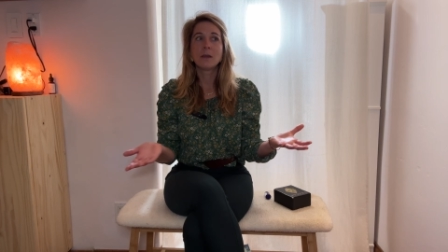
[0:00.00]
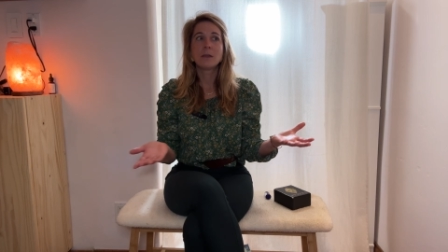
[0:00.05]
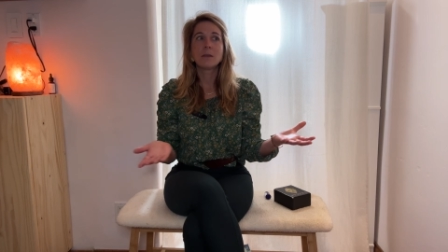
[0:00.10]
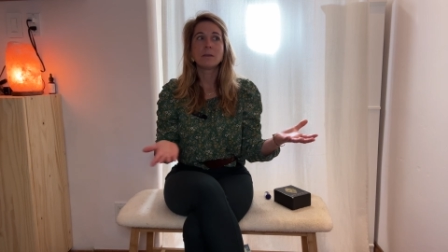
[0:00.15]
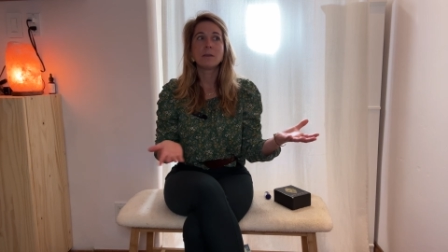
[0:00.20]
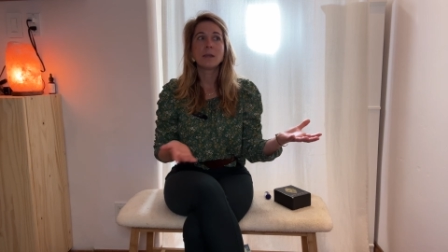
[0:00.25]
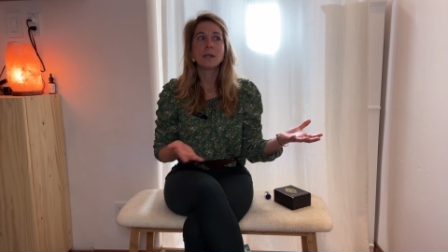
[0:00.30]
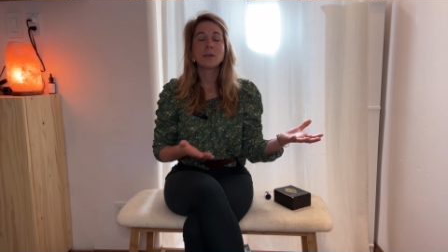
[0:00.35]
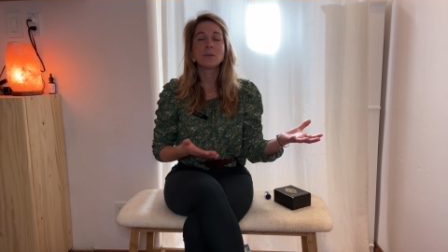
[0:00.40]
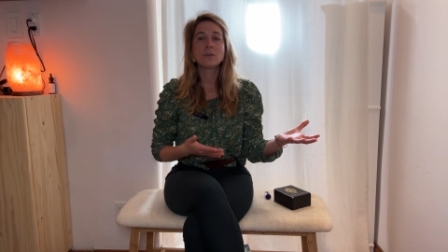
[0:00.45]

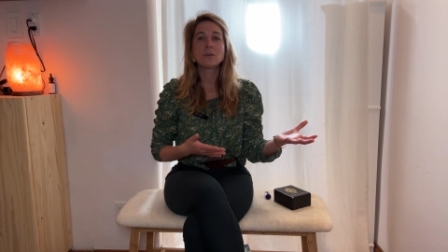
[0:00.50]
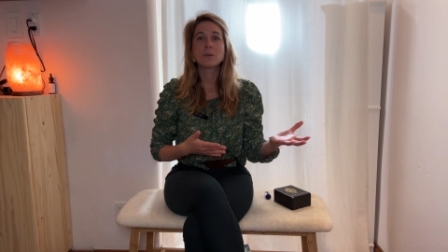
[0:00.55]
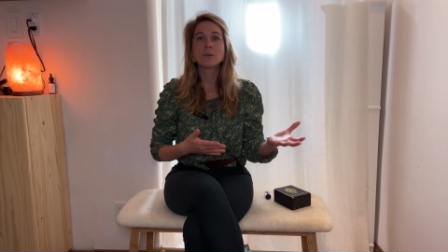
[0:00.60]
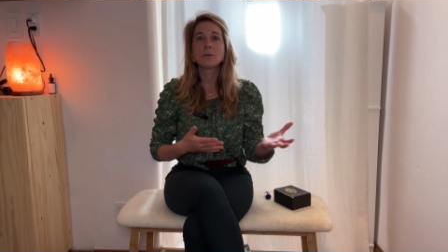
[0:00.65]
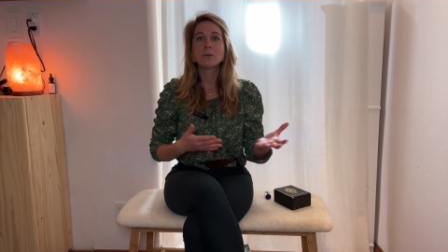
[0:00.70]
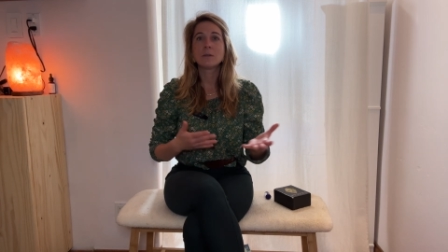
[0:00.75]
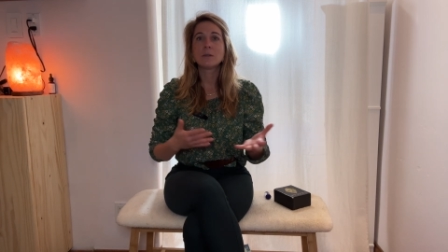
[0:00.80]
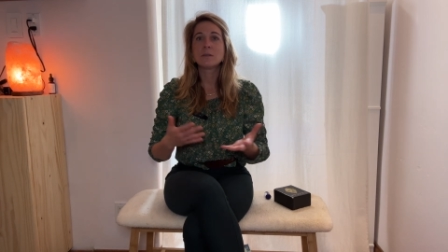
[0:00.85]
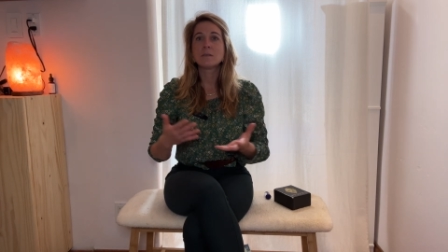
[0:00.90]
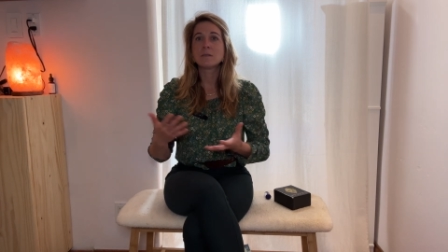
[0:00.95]
nature
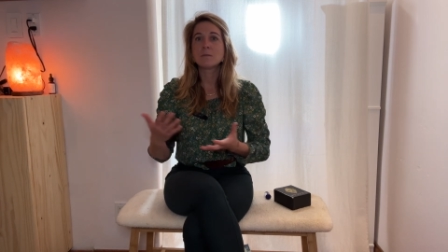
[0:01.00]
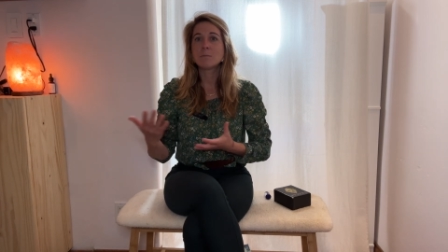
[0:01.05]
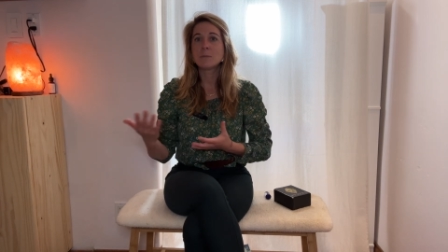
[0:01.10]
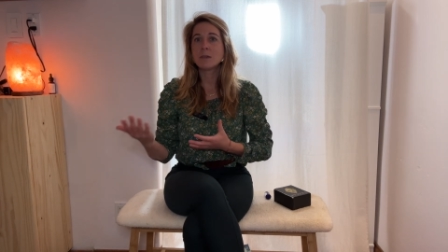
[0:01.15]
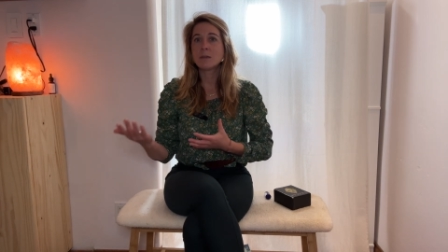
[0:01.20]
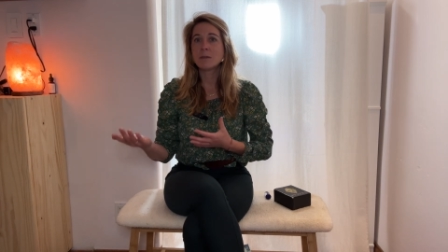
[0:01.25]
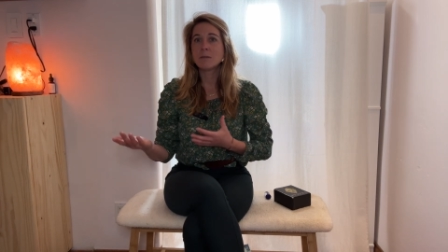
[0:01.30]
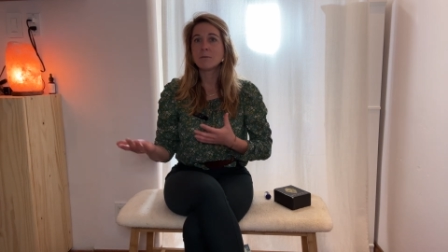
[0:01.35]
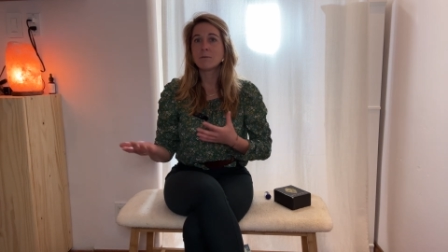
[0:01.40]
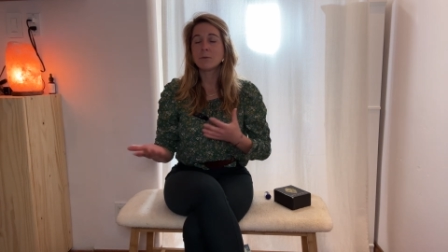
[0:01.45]
and its
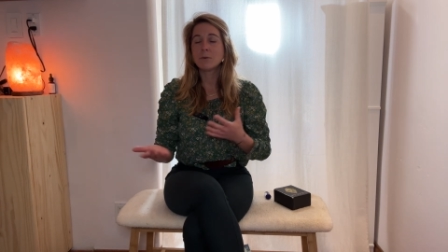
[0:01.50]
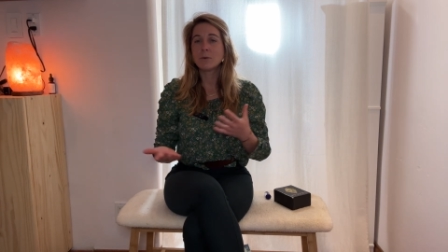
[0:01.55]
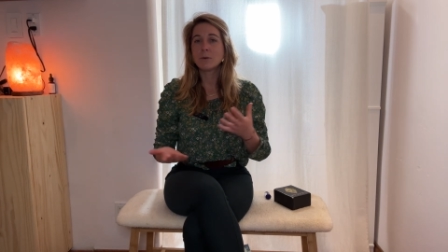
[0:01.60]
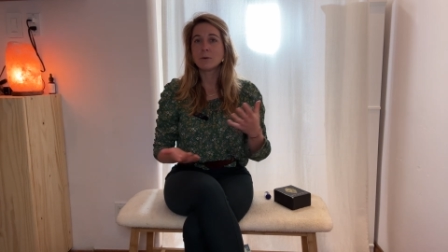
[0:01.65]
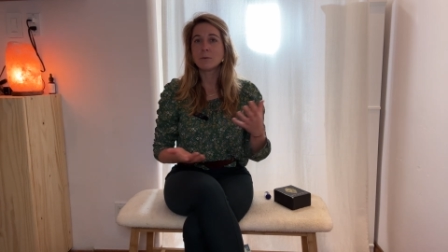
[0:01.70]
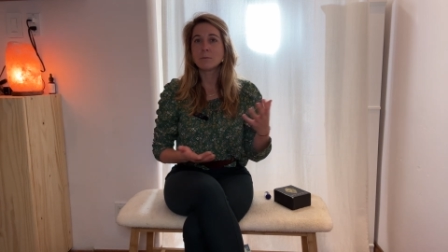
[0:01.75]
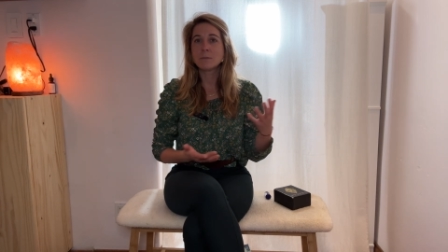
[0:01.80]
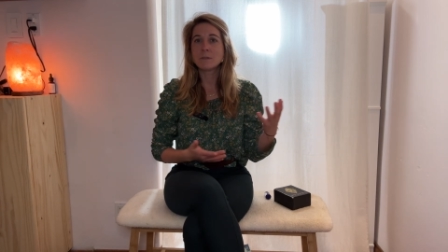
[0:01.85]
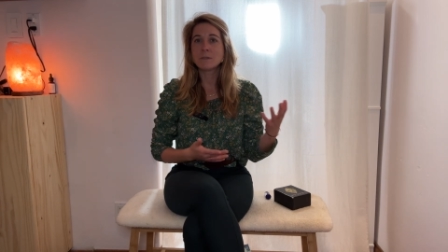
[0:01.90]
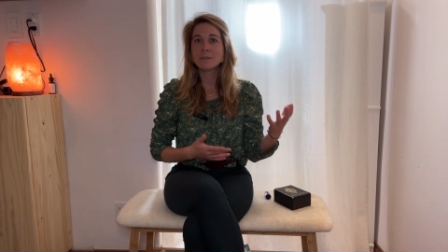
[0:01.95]
many
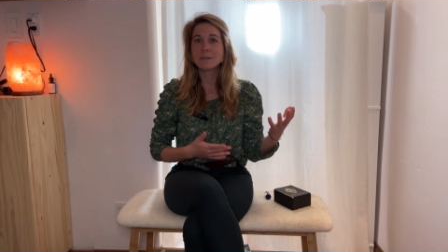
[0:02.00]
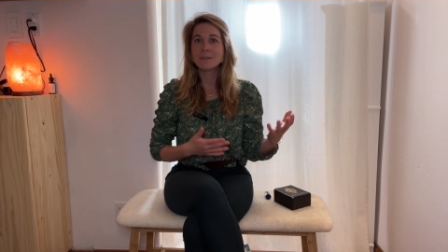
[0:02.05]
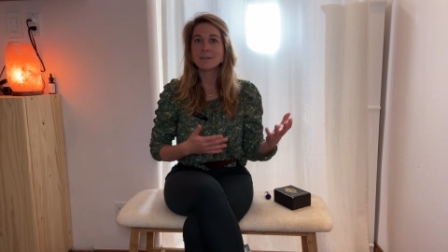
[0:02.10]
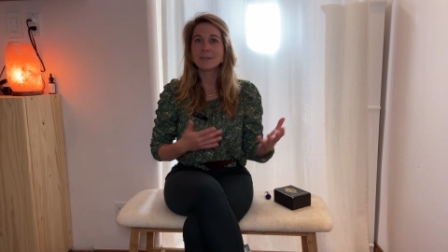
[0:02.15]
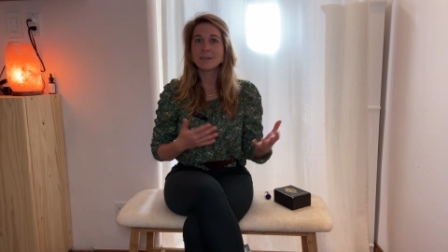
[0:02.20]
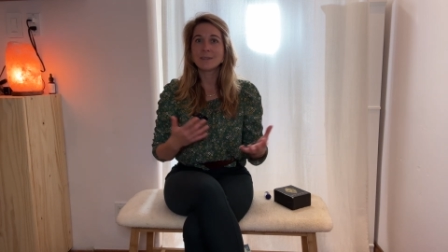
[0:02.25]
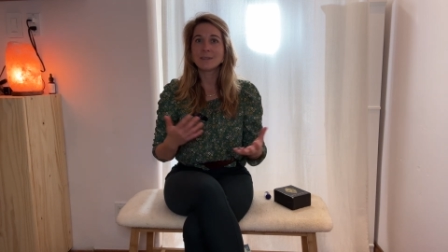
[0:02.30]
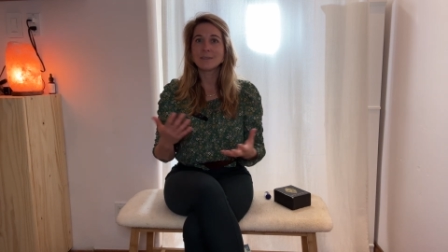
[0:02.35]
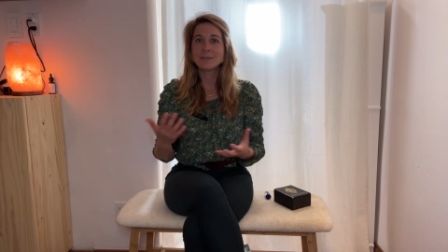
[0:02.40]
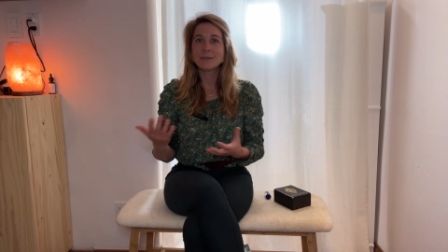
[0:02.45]
forms that it
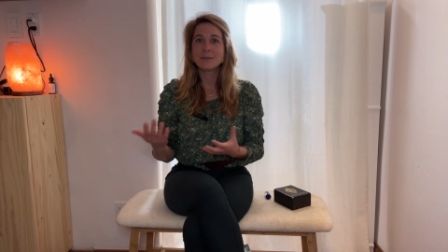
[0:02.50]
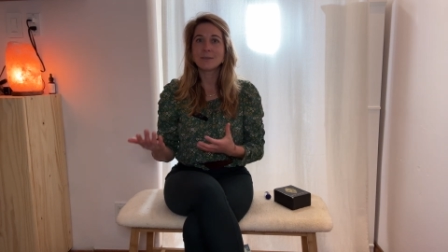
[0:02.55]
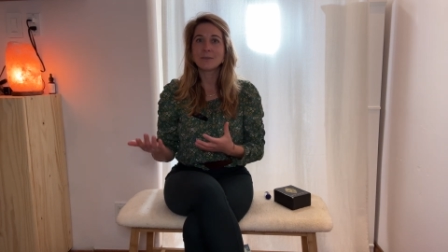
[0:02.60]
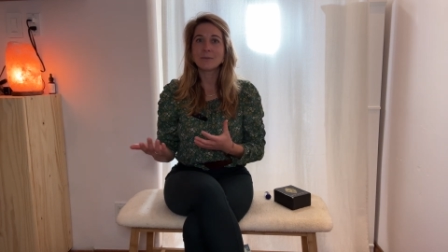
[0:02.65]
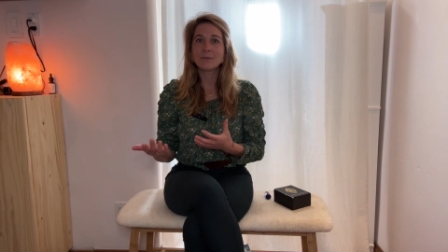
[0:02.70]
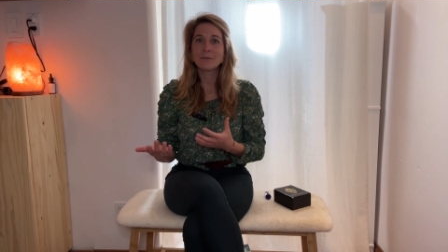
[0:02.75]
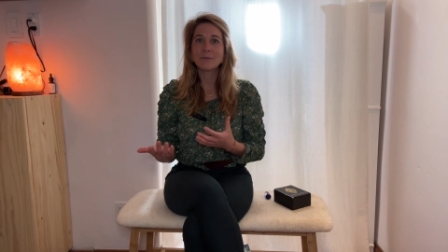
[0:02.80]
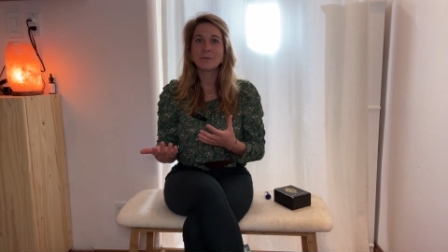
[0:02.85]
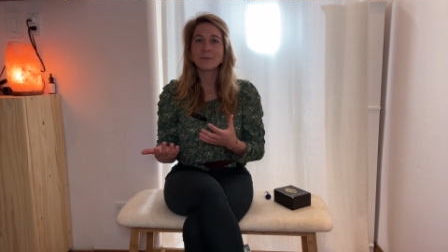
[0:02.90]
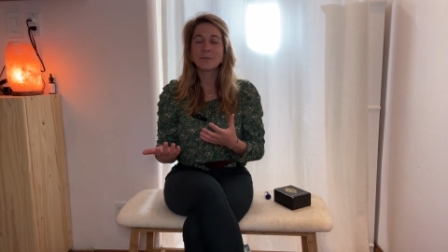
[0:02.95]
takes on,